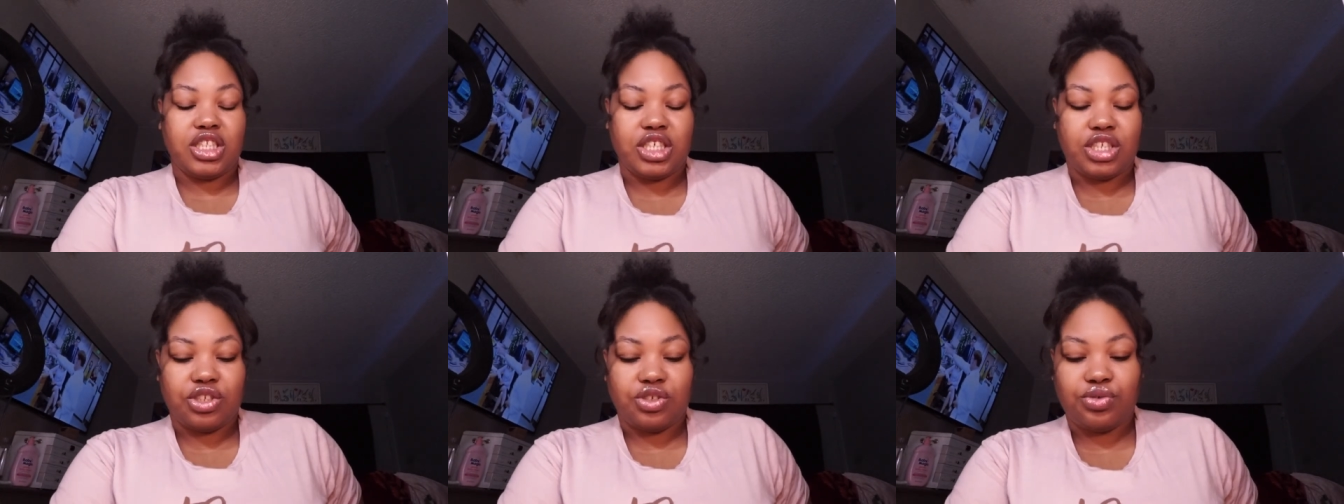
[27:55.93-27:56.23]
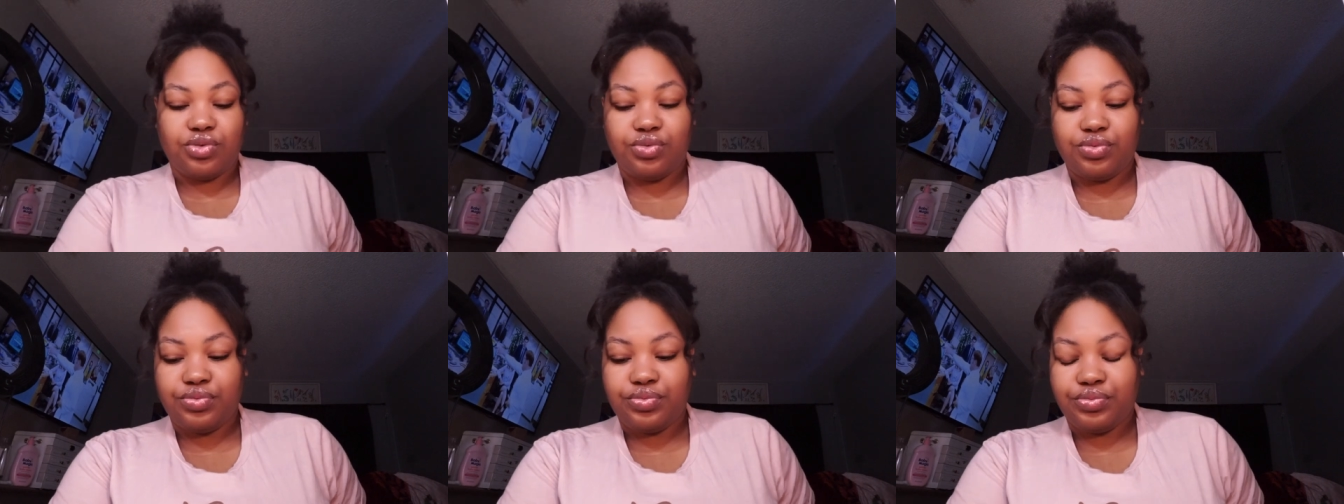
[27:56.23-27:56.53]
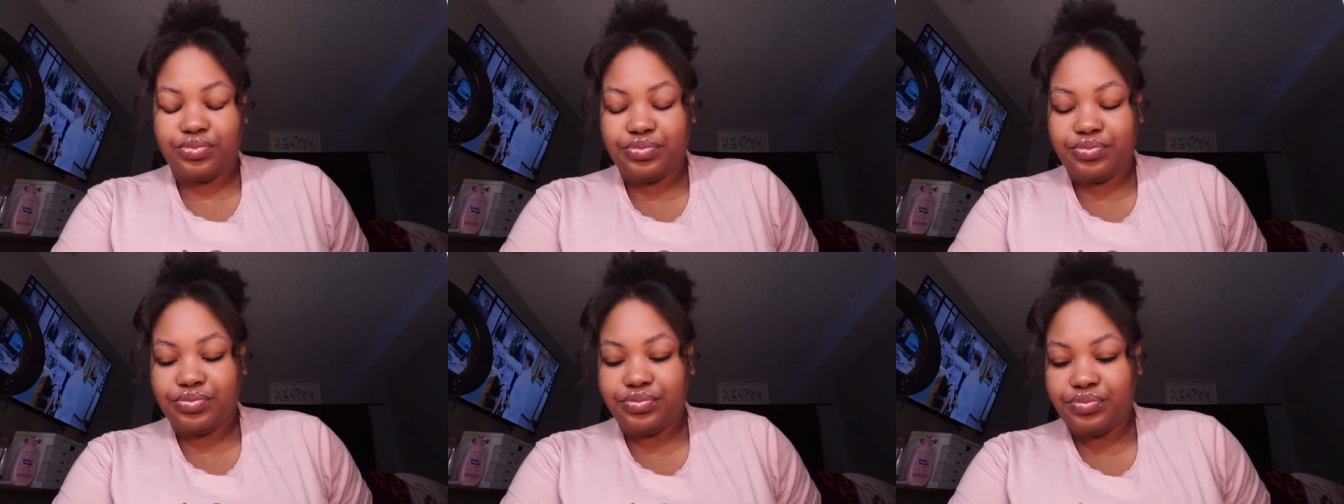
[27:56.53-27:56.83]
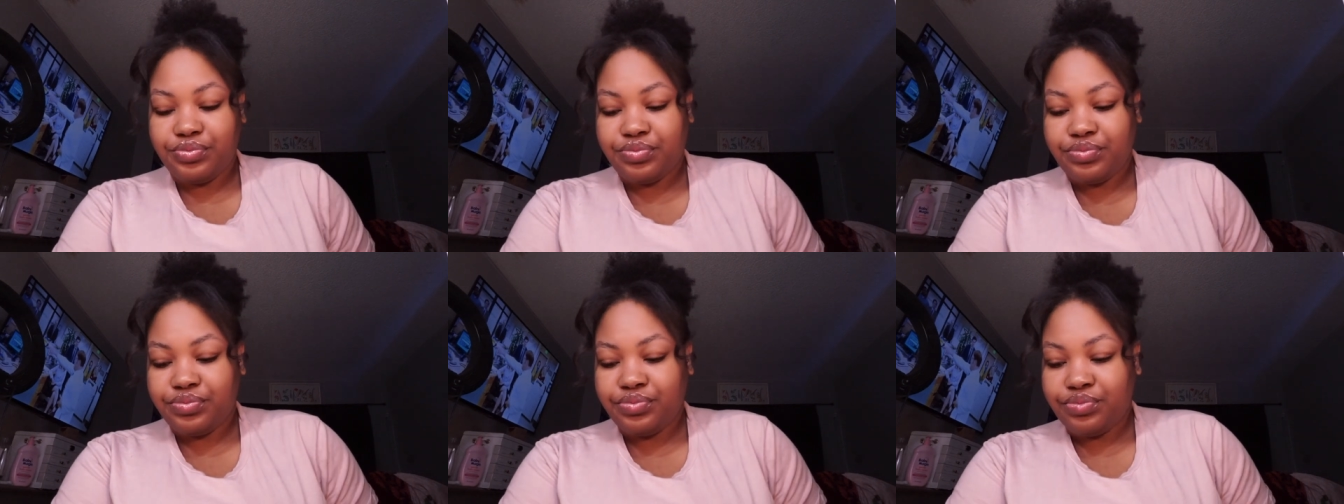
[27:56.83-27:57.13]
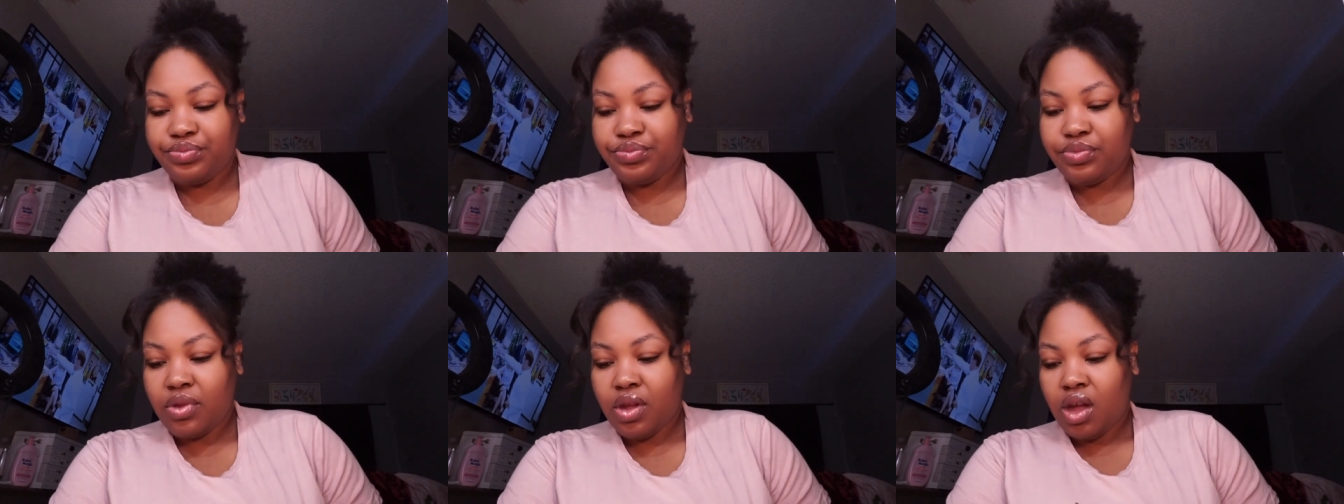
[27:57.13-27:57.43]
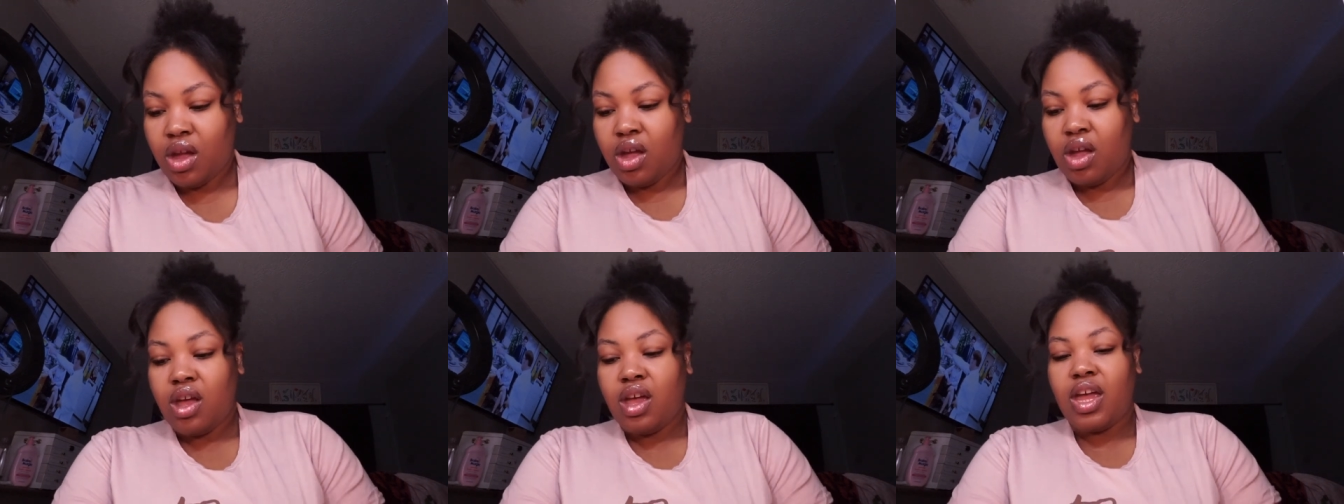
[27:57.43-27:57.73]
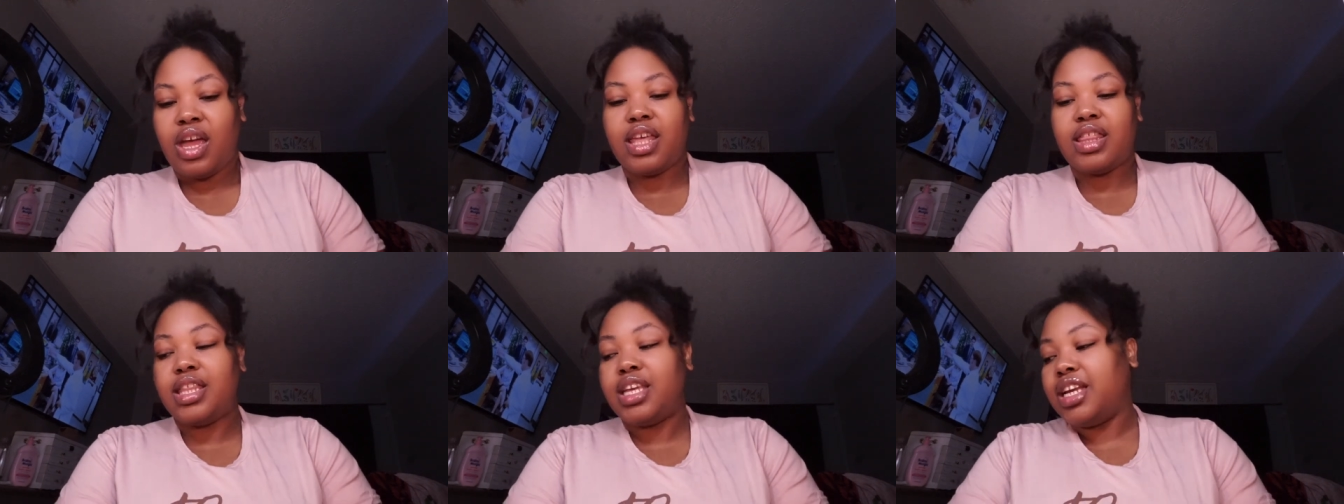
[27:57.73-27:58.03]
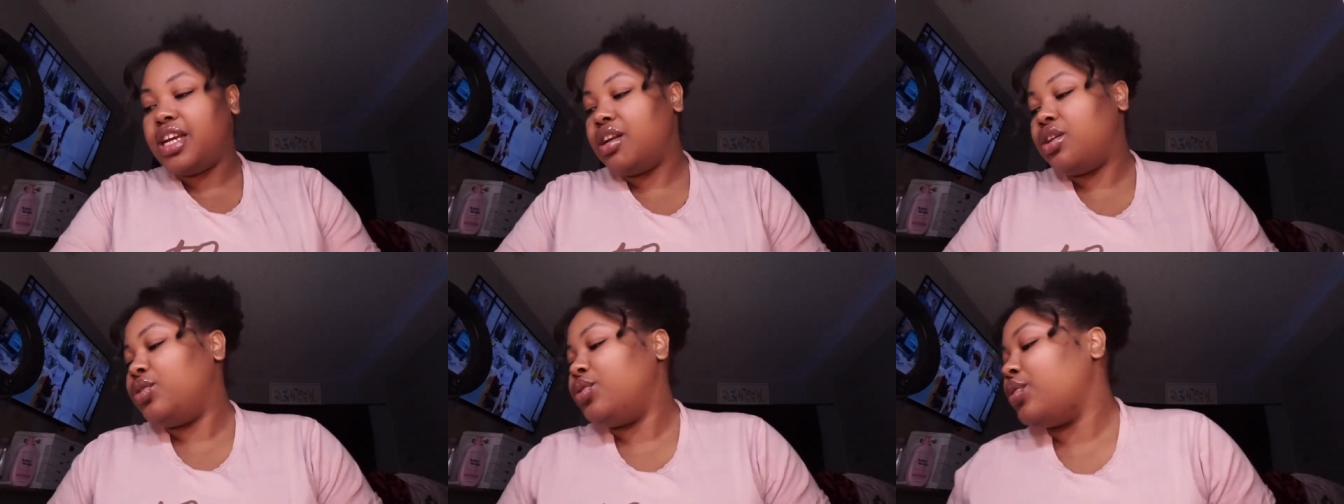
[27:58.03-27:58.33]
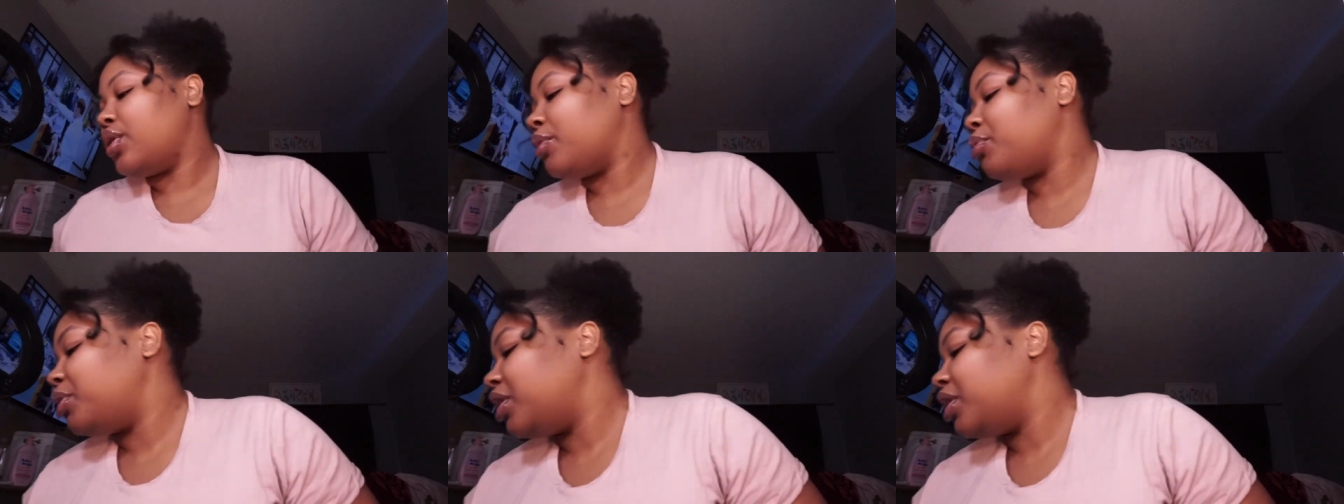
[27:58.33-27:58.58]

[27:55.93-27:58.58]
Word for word: though. And then, oh, I